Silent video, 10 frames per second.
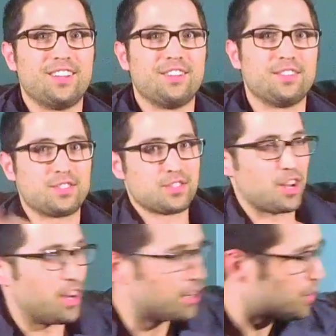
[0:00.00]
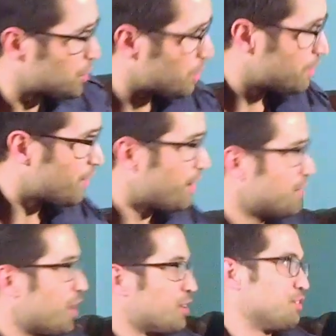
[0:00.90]
you know, this is a
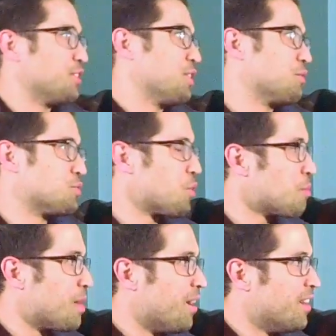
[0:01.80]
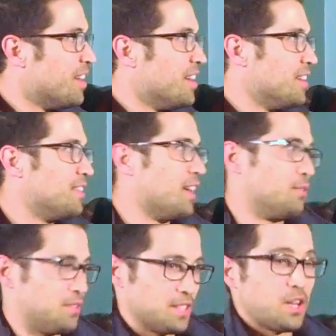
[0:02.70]
$125 video doorbell.
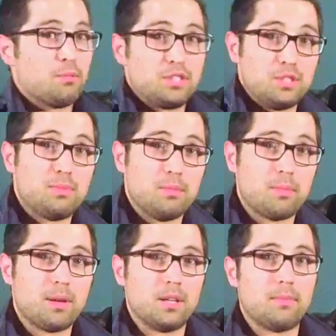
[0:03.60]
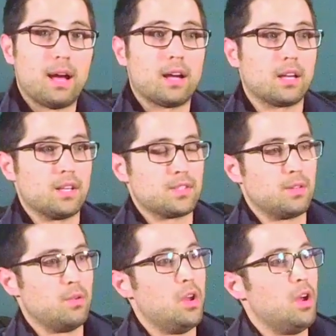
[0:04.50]
That, that's how much these people paid to back us.
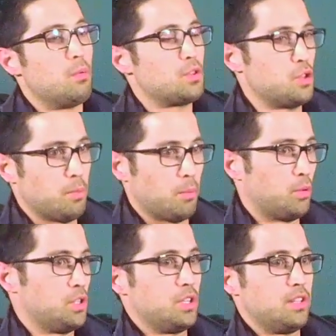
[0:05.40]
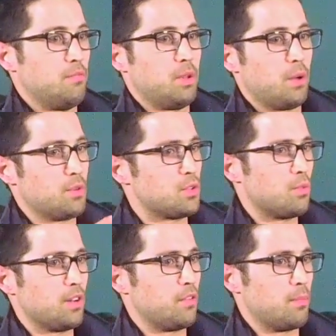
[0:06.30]
And we're super appreciative, but I wasn't
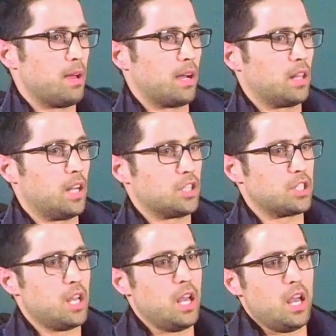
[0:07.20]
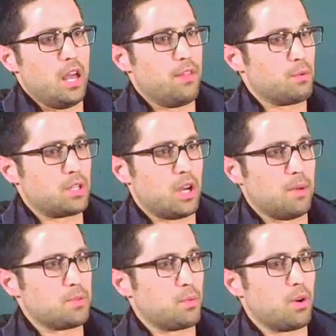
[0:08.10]
ready for the backlash. And there were
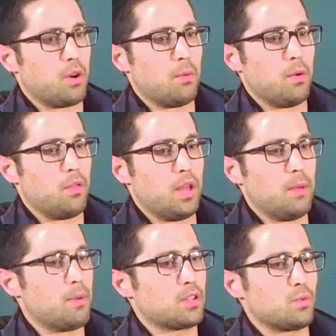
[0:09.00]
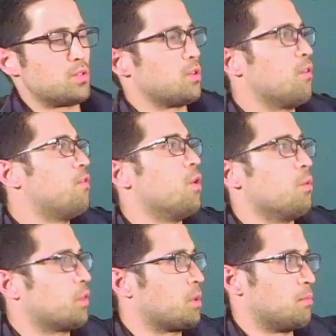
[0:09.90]
times where the inbox was so full
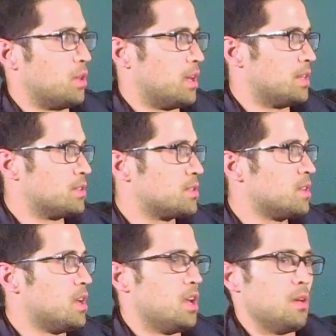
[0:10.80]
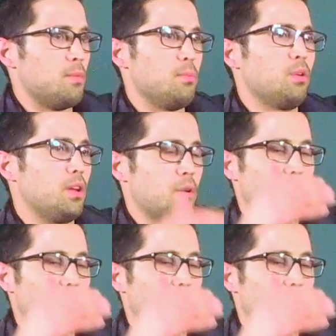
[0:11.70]
with complaints. People,